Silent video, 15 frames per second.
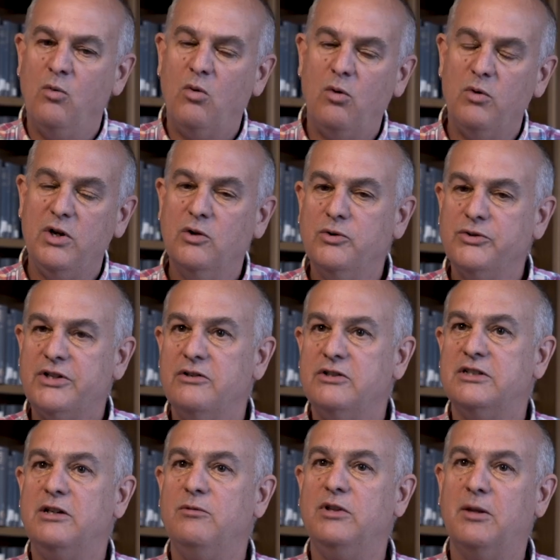What we also
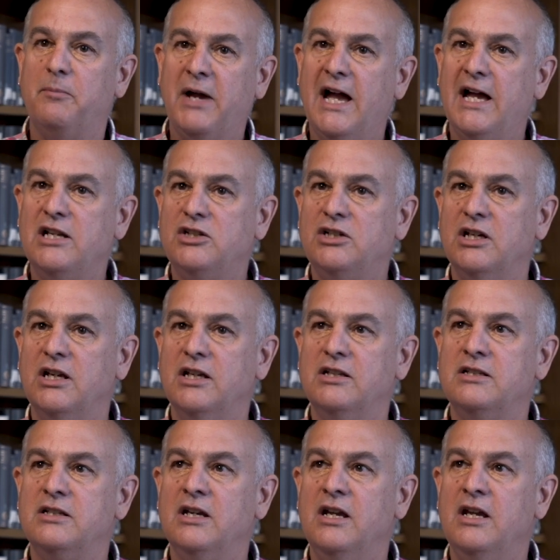see with the
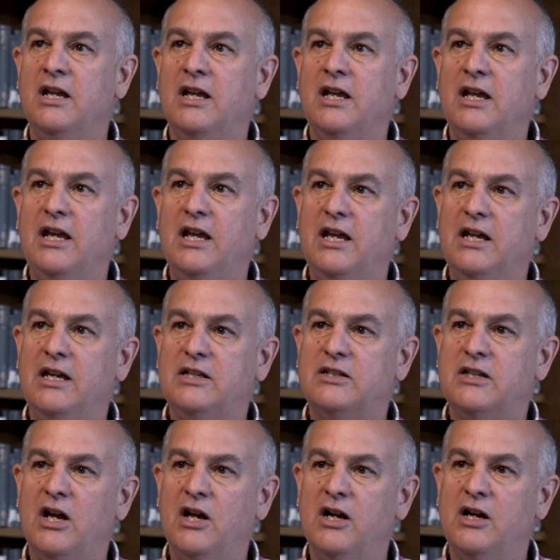patches
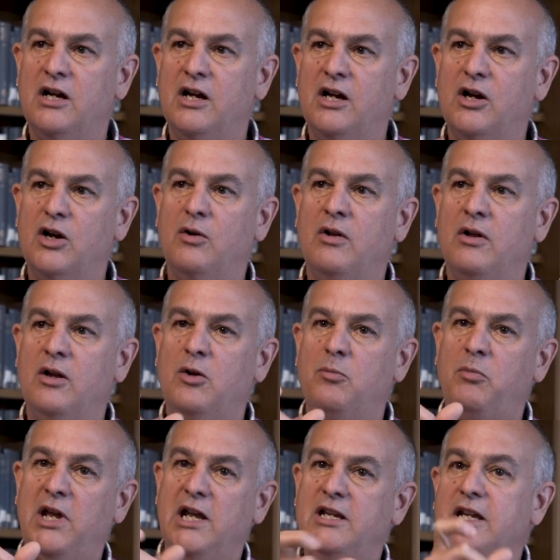is her
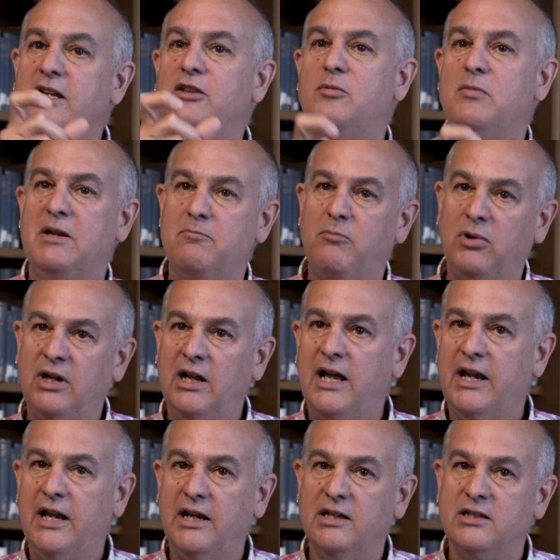pinning them in
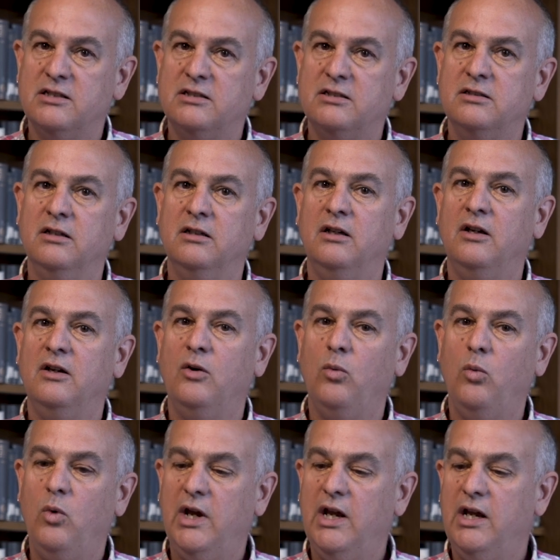place
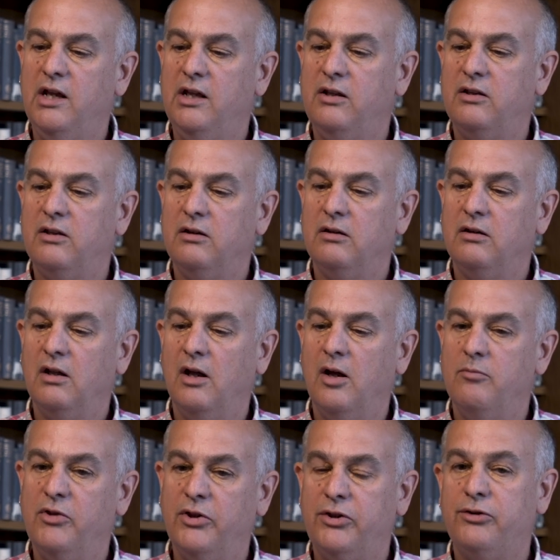with
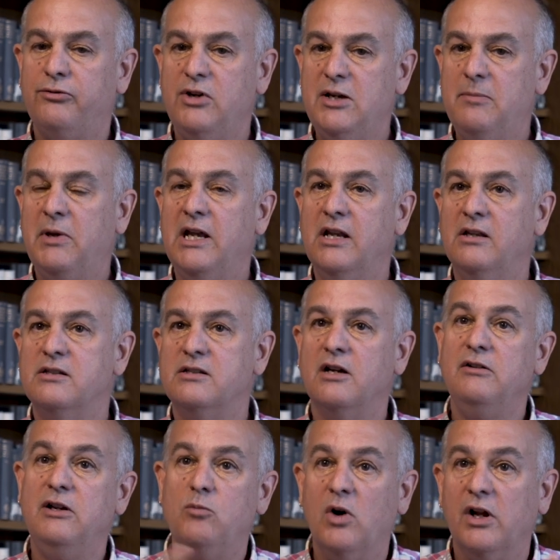3 pins,
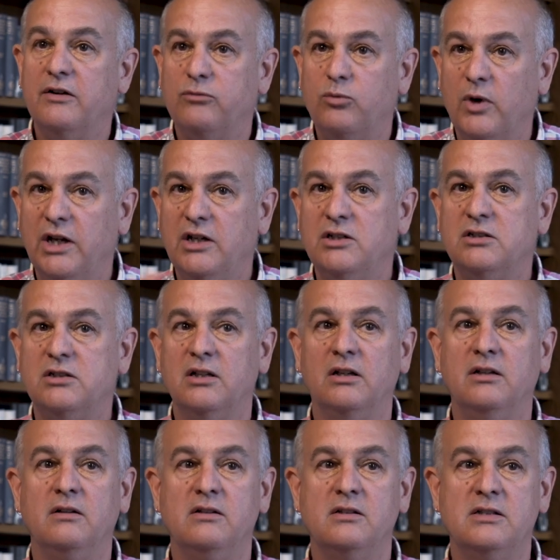only one of which
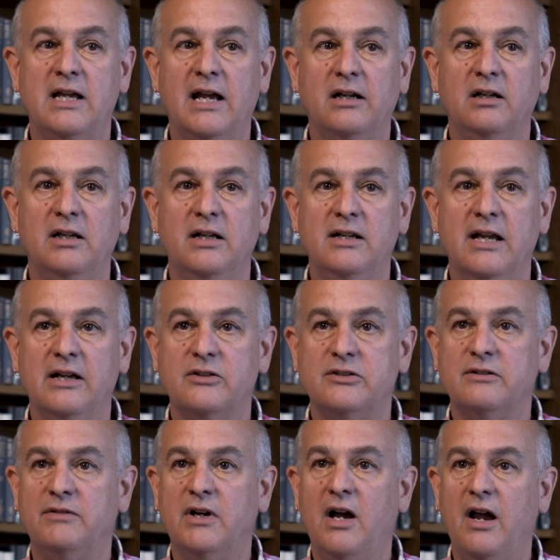sadly now
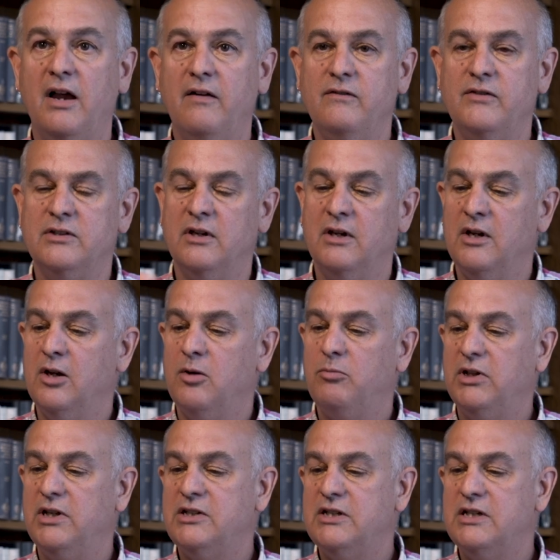survives.
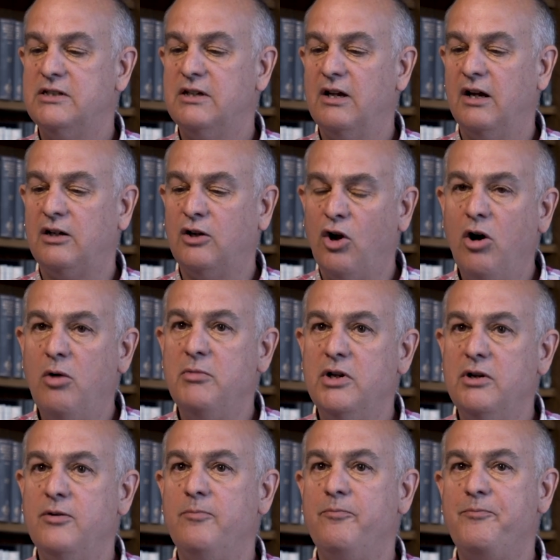But this is a
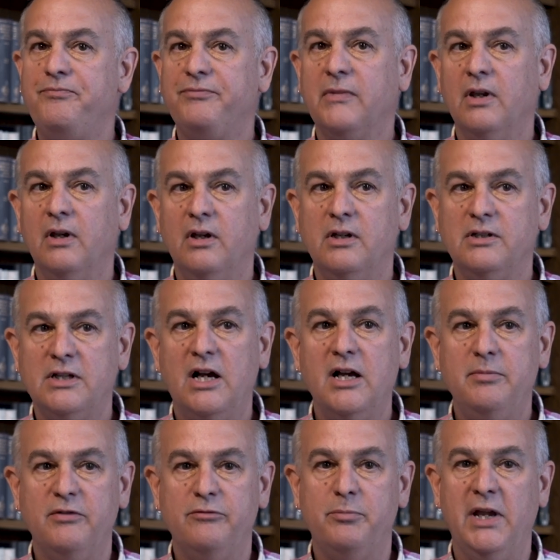common
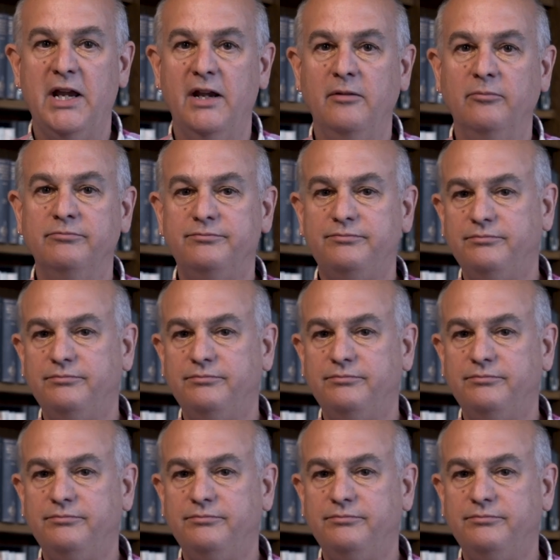type of pin